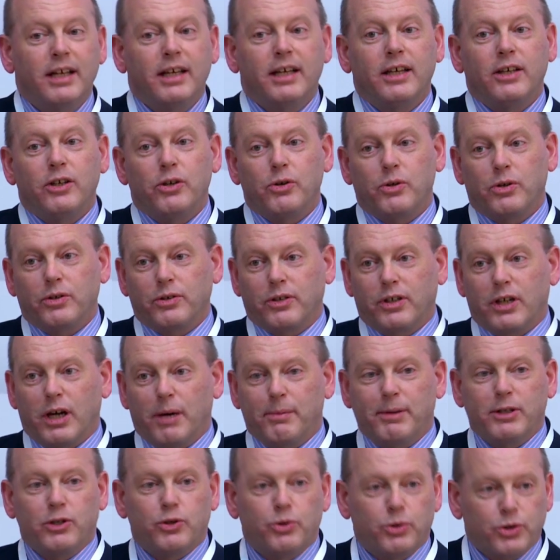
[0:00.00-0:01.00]
You can come
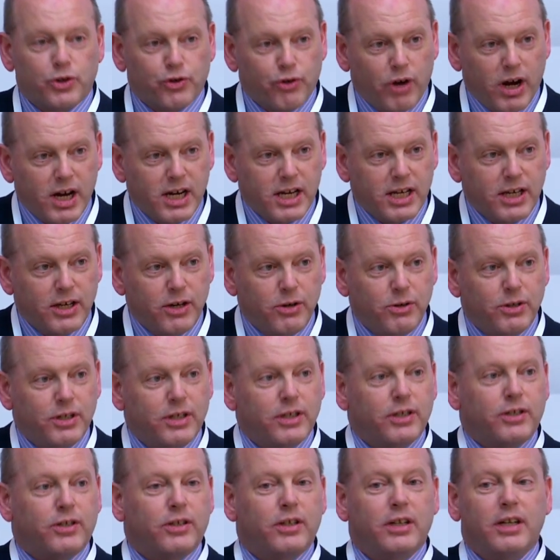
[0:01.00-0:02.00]
into a training
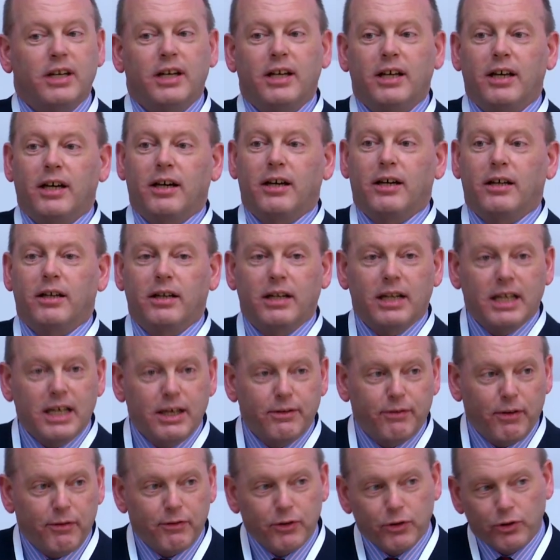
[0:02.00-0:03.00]
unit,
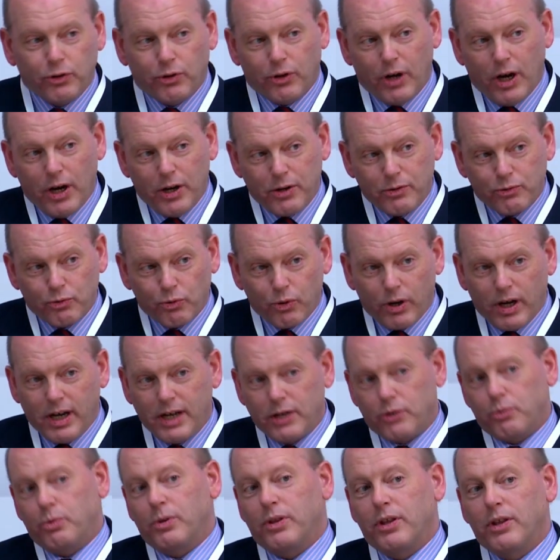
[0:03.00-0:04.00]
leave of your own
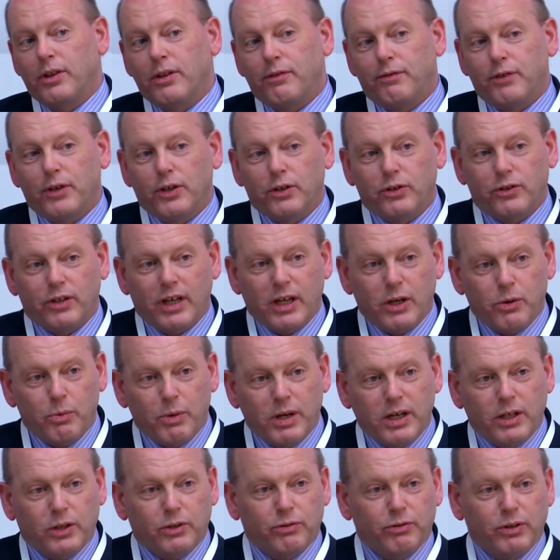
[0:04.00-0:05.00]
right within the first 8
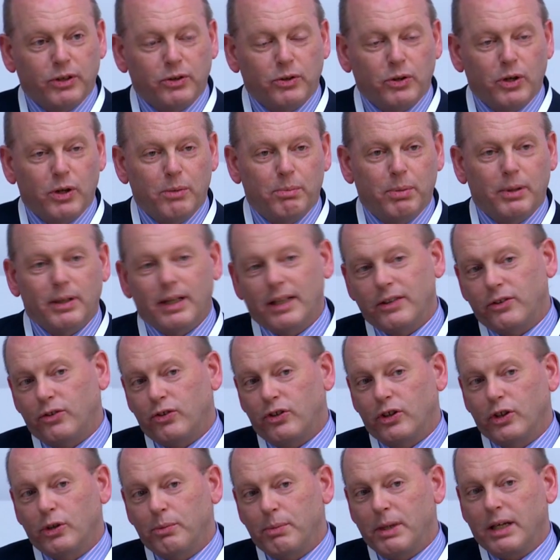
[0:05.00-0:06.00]
weeks, for example, and
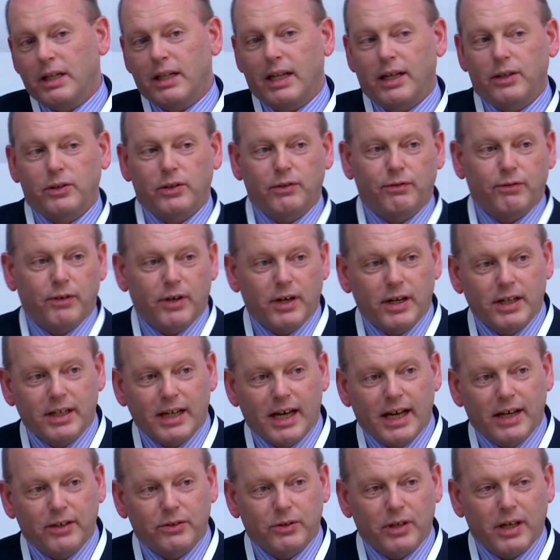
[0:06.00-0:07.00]
still be classified
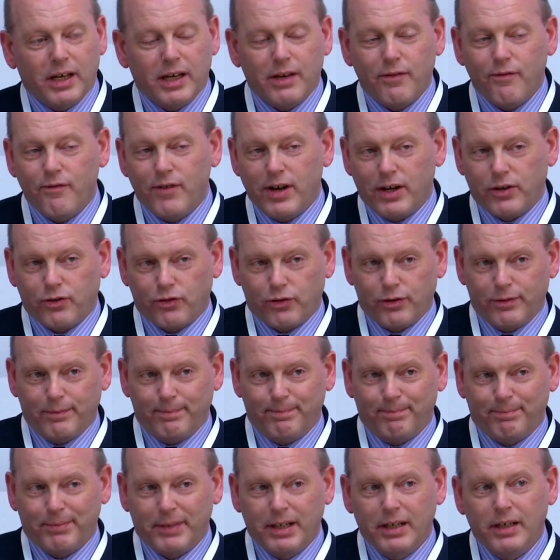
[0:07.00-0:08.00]
as a veteran.
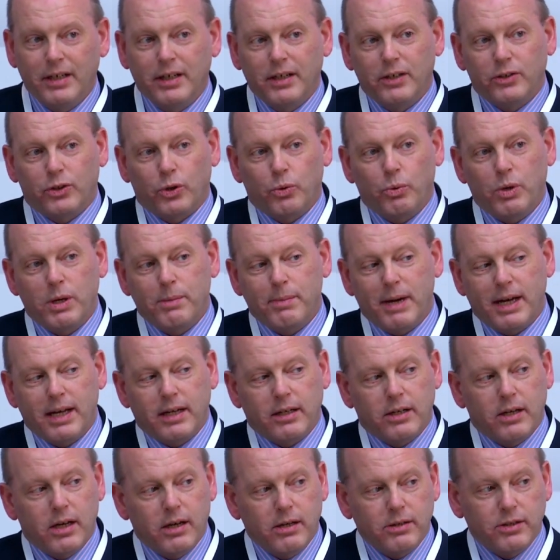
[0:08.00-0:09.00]
So we make
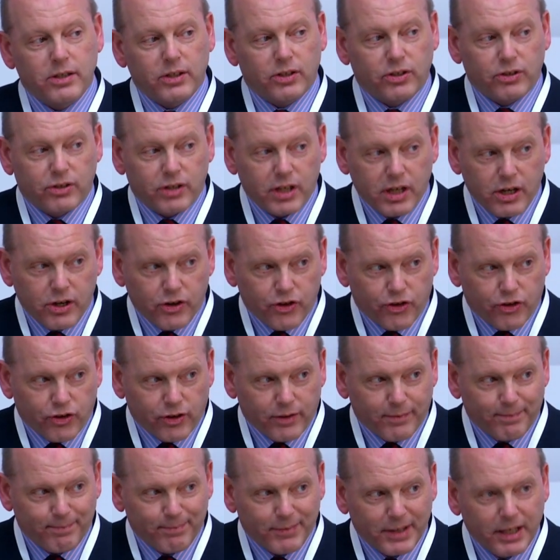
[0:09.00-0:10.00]
no
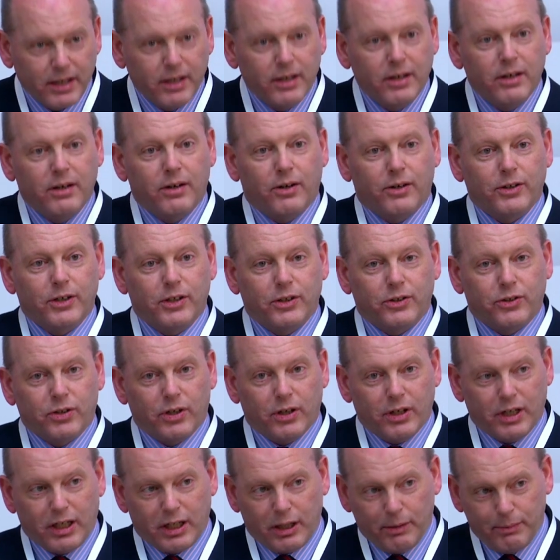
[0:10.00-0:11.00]
distinction on
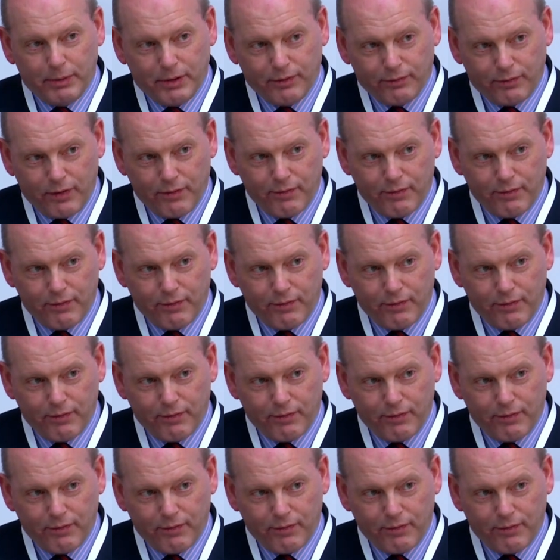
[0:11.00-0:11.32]
entitlement for